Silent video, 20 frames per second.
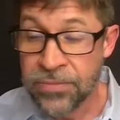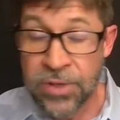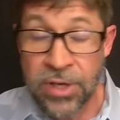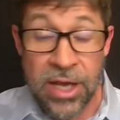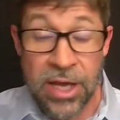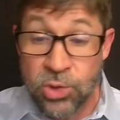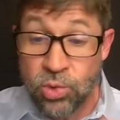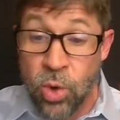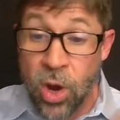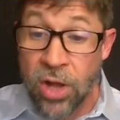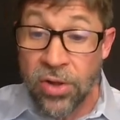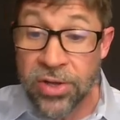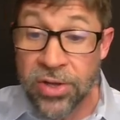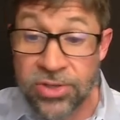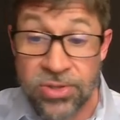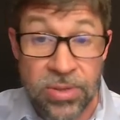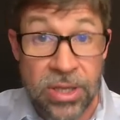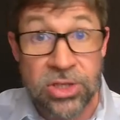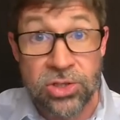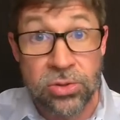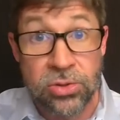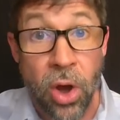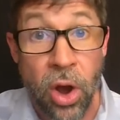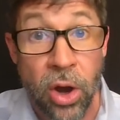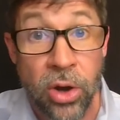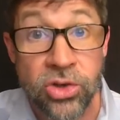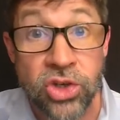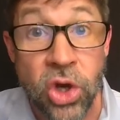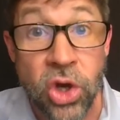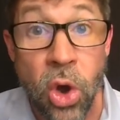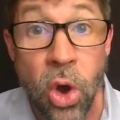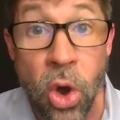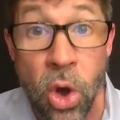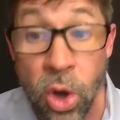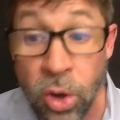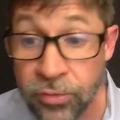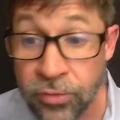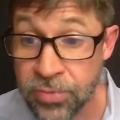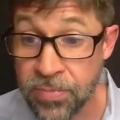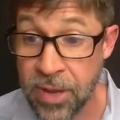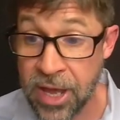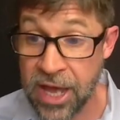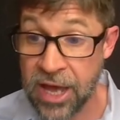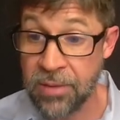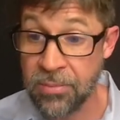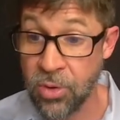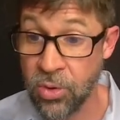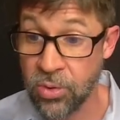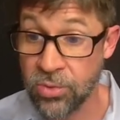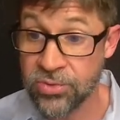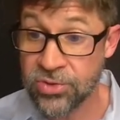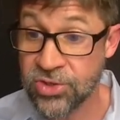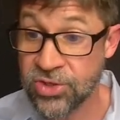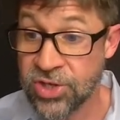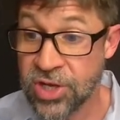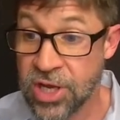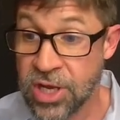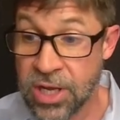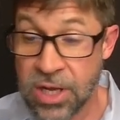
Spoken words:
as well as large hooved mammals,